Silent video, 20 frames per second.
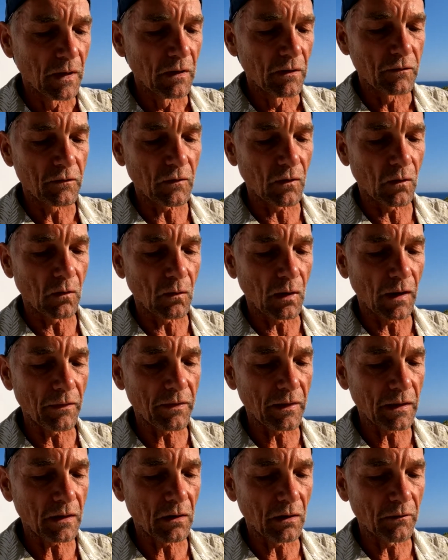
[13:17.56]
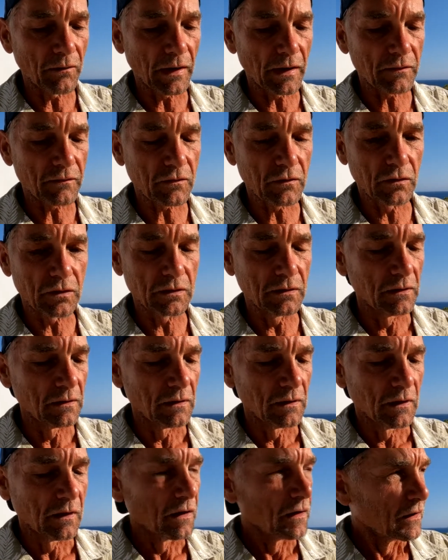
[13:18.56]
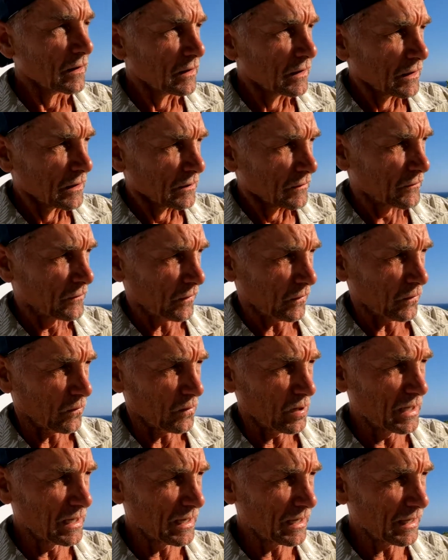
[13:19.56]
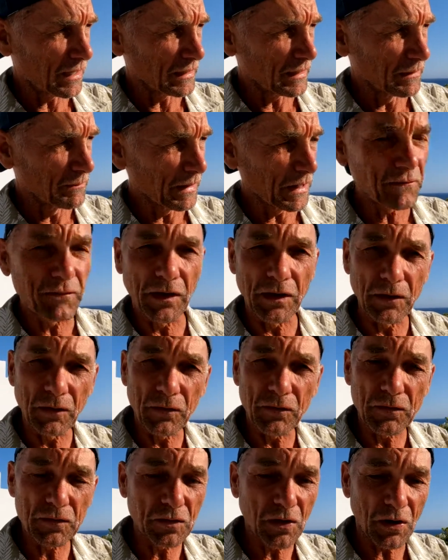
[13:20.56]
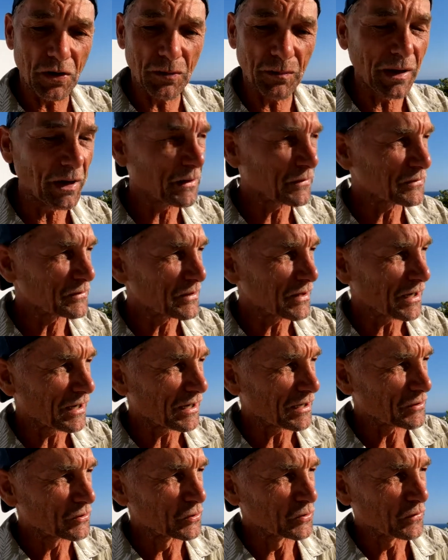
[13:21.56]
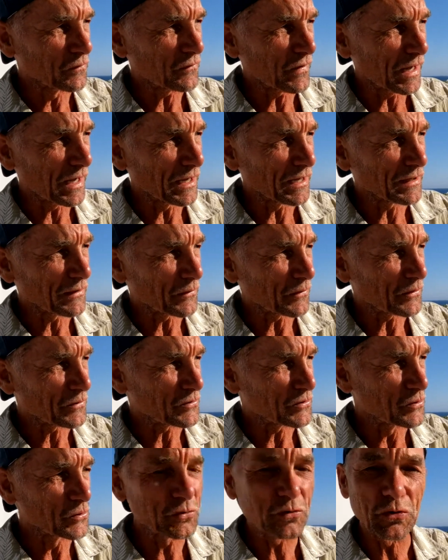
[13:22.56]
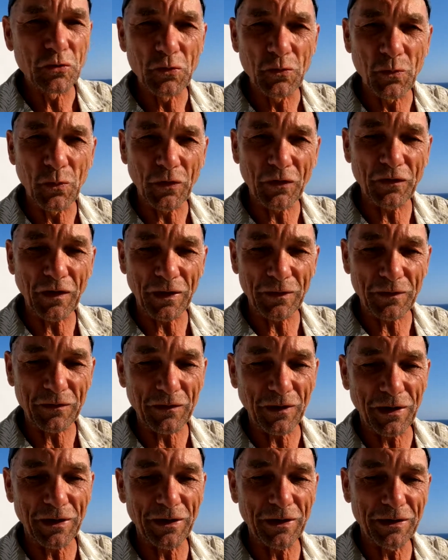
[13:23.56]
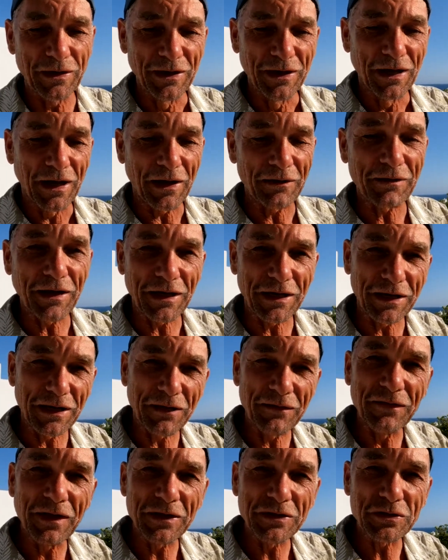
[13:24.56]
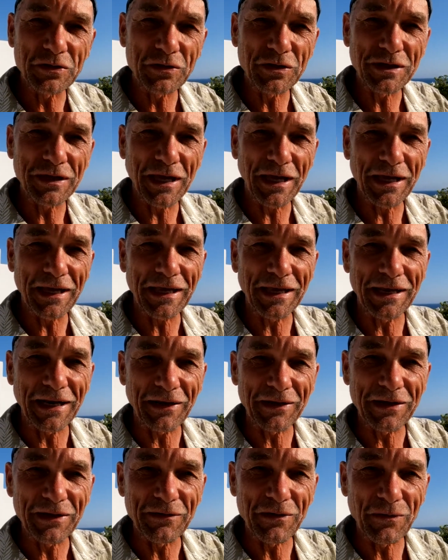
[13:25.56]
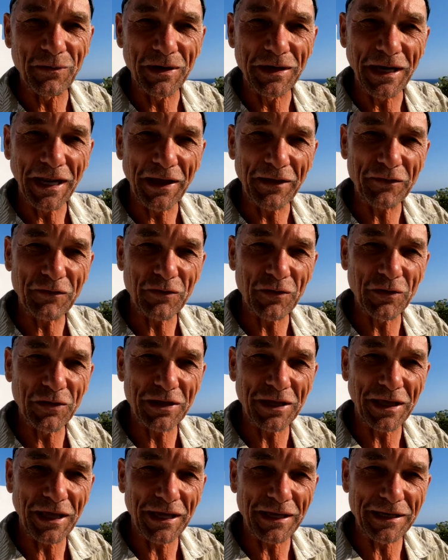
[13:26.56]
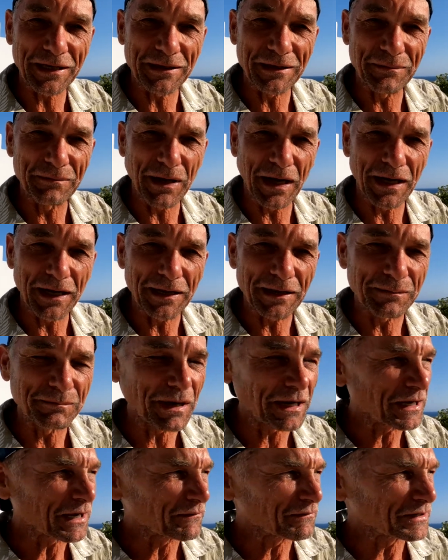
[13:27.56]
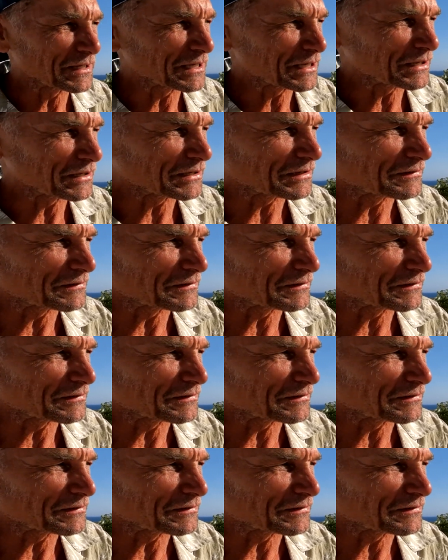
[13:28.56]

So I think all that's good. So I didn't make videos to talk about Google Fi or YouTube, etc., etc. I've got an adventure to take, and I'll give you one last look at my lovely little